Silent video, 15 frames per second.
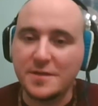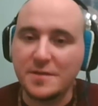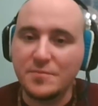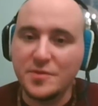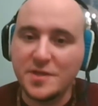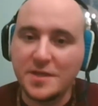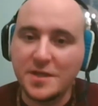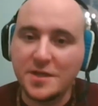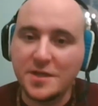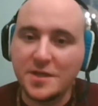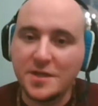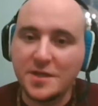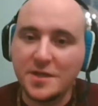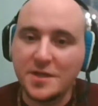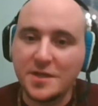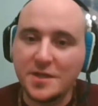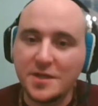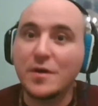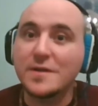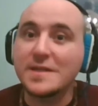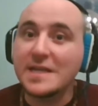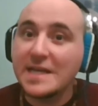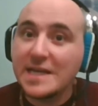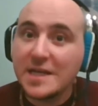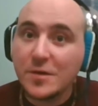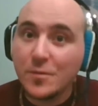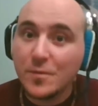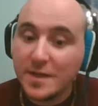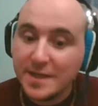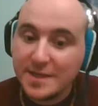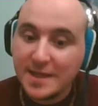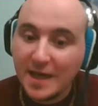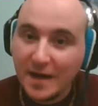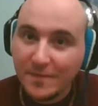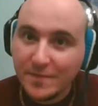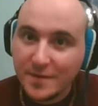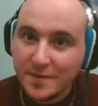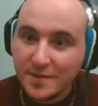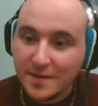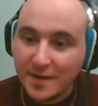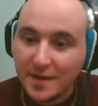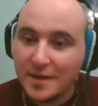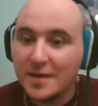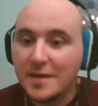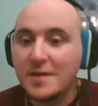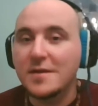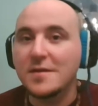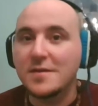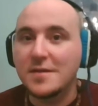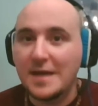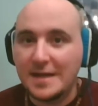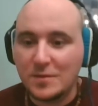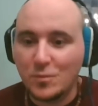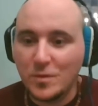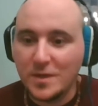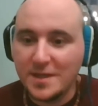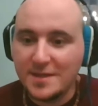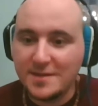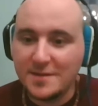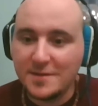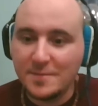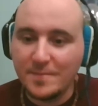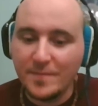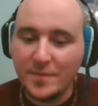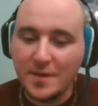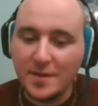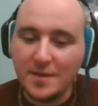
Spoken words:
the position that responds equally to everything. That's wisdom.